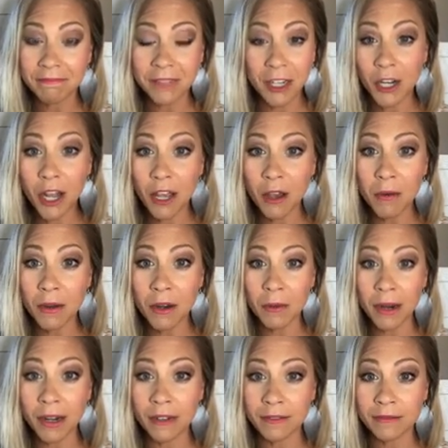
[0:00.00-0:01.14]
You're not going
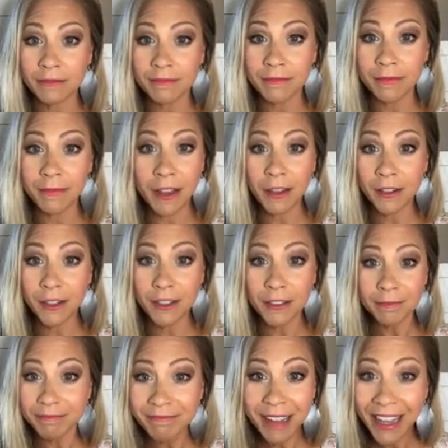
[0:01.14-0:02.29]
nowhere, fellers.
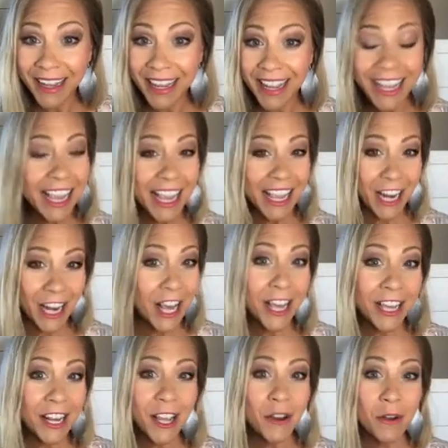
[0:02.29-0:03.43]
You're not
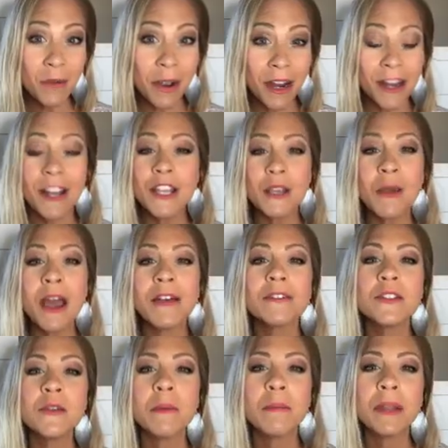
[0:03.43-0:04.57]
going to go nowhere. You have
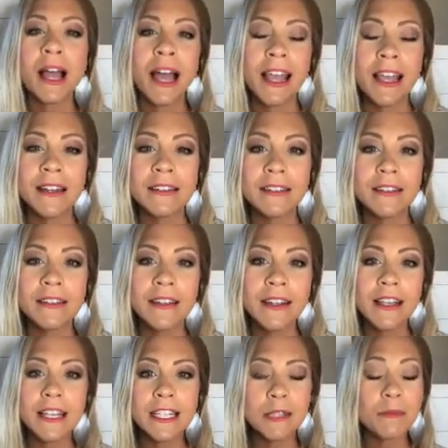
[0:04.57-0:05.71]
to apply it.
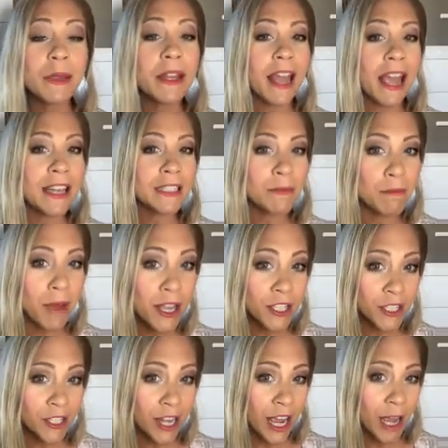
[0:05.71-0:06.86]
Spend as
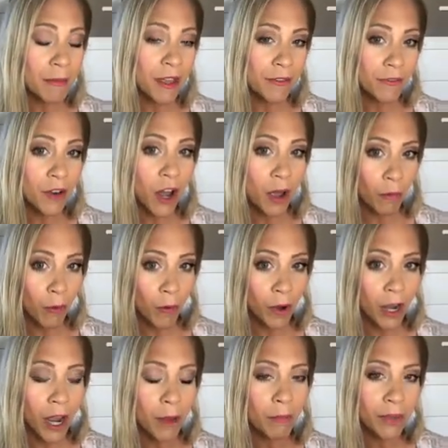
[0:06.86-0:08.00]
much time, if not
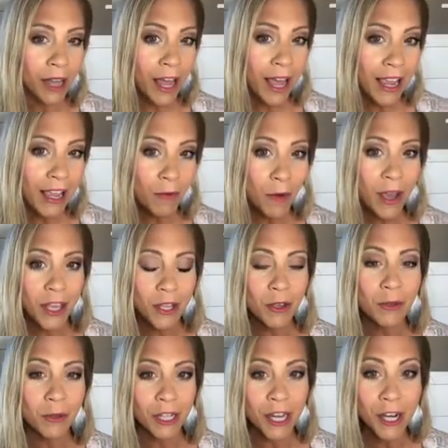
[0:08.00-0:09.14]
more, applying what
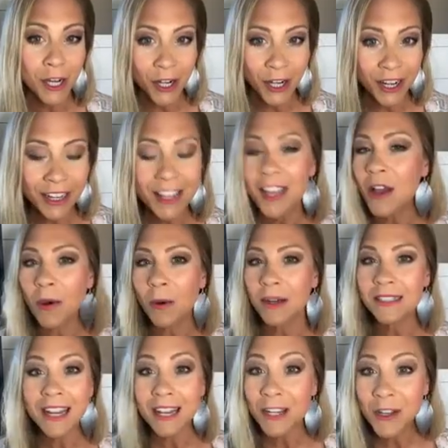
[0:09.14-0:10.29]
you learn, or it's
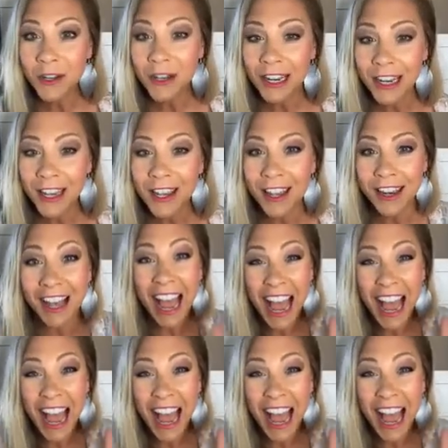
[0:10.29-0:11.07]
not doing you any good.